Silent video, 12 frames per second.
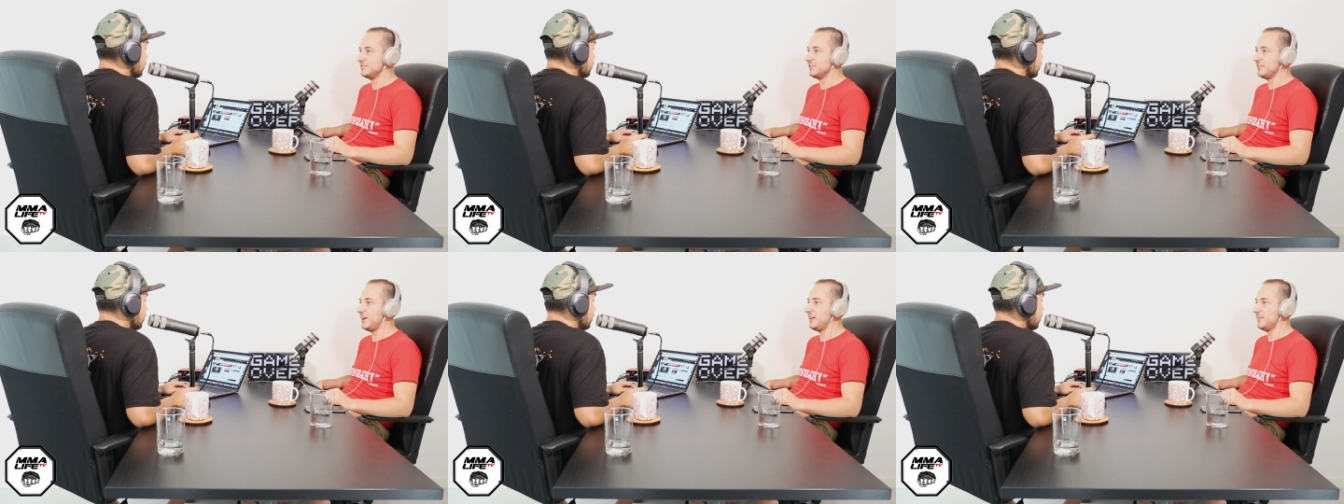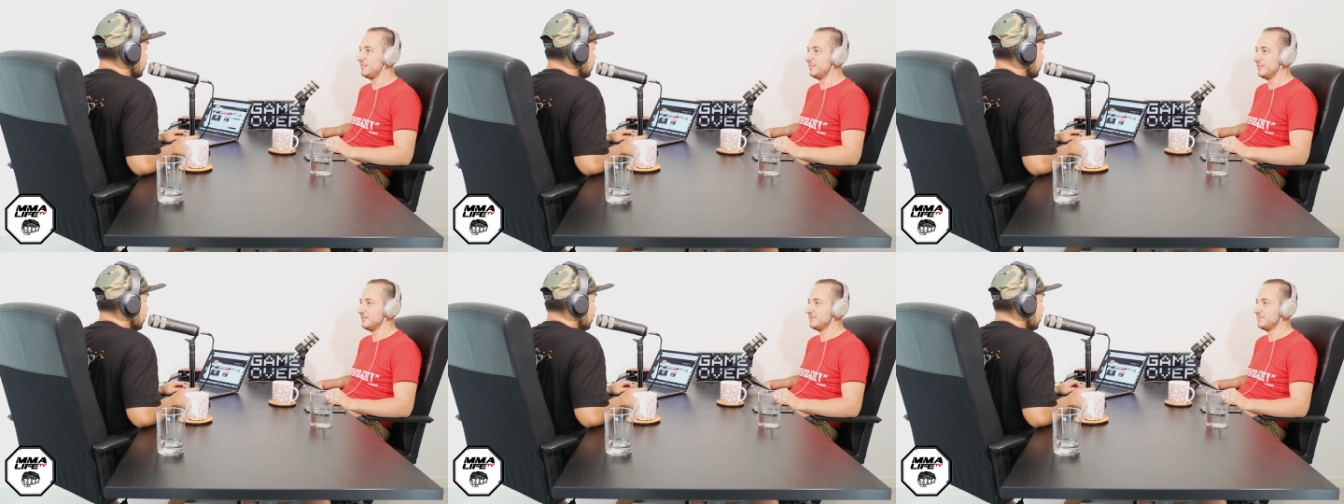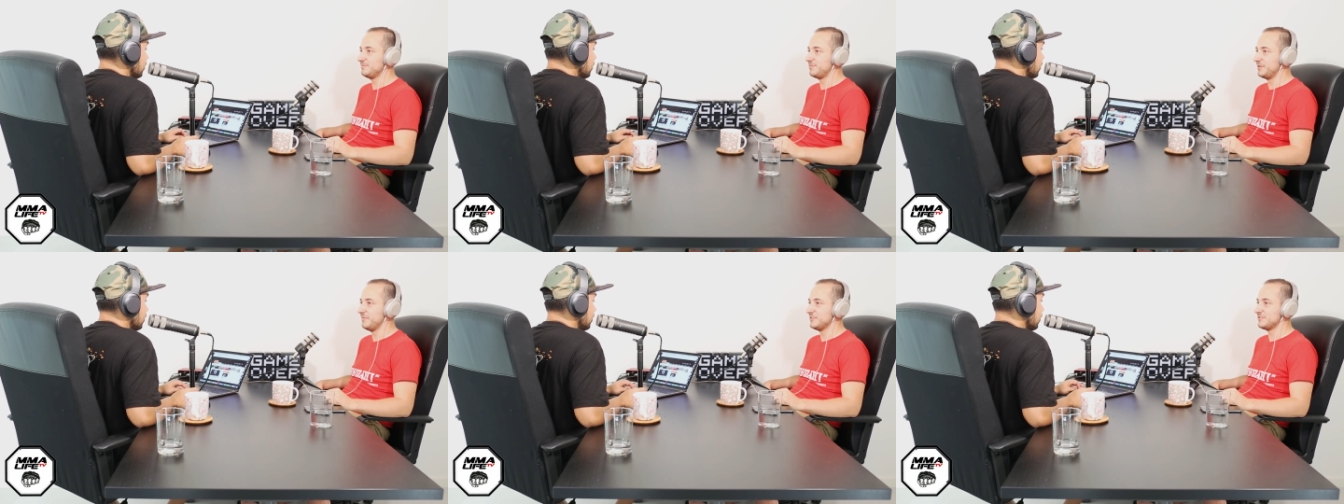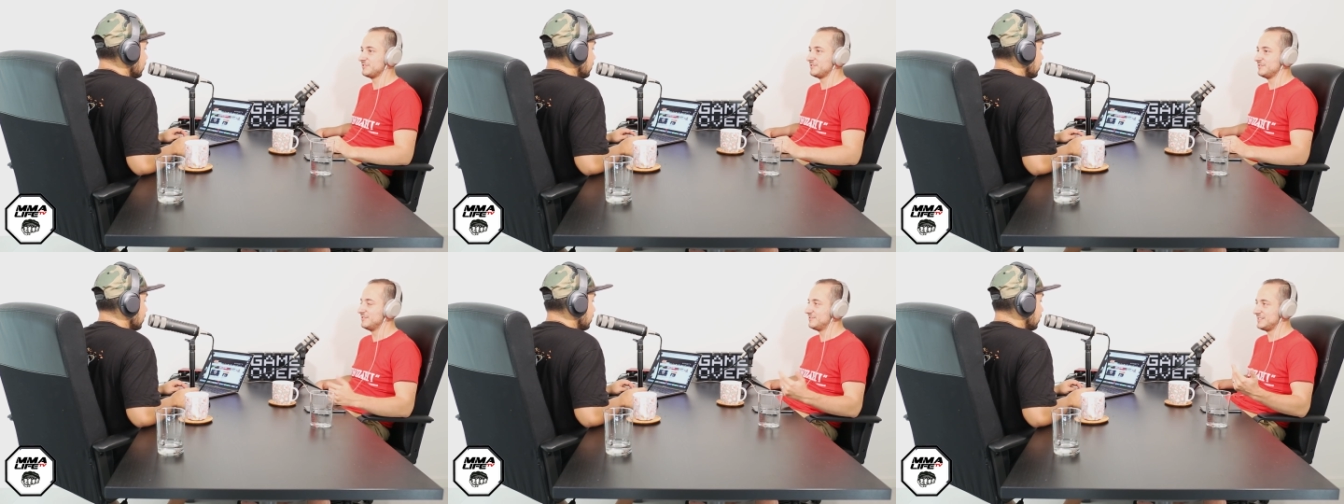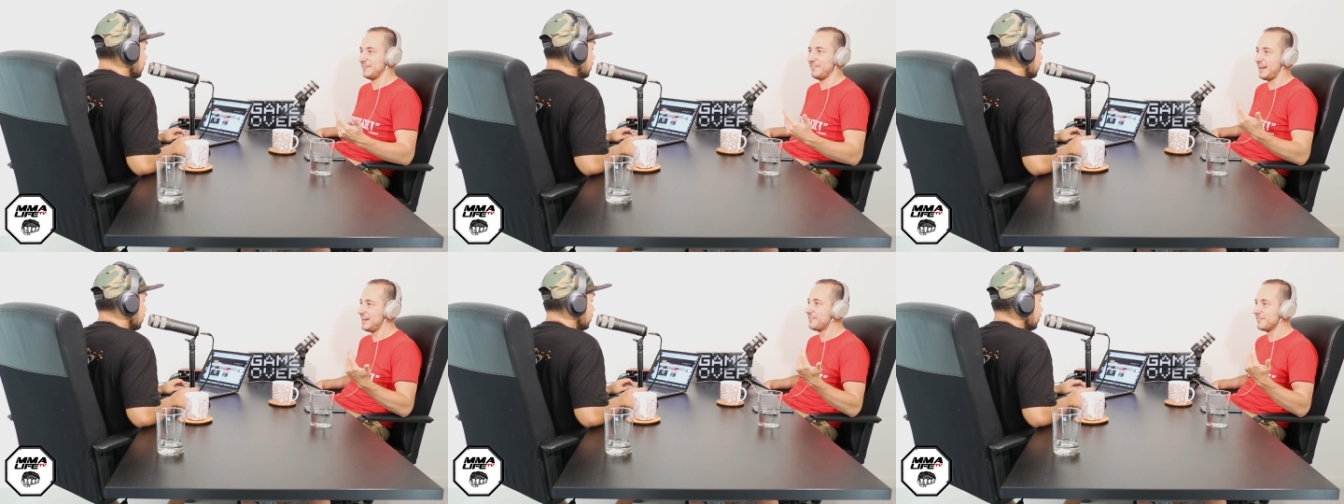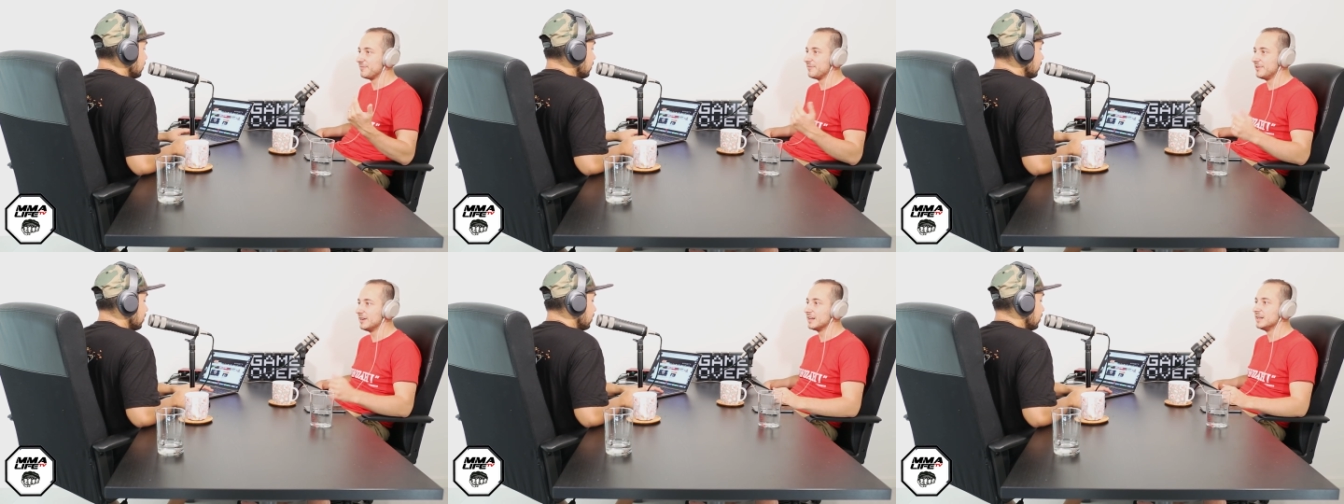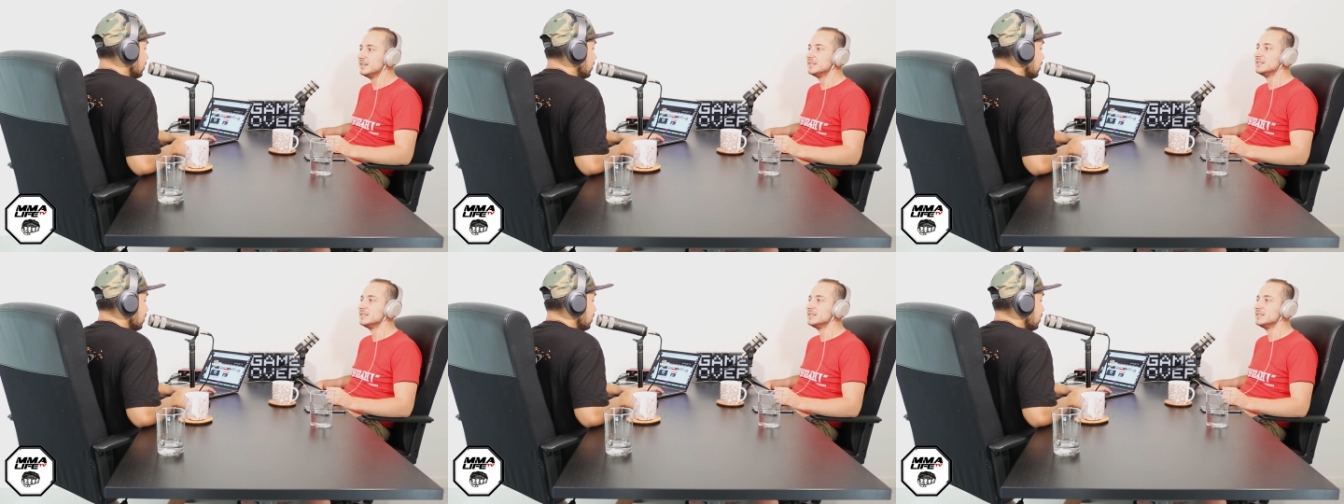you know, eight, you know, pretty much seven, eight of them, really.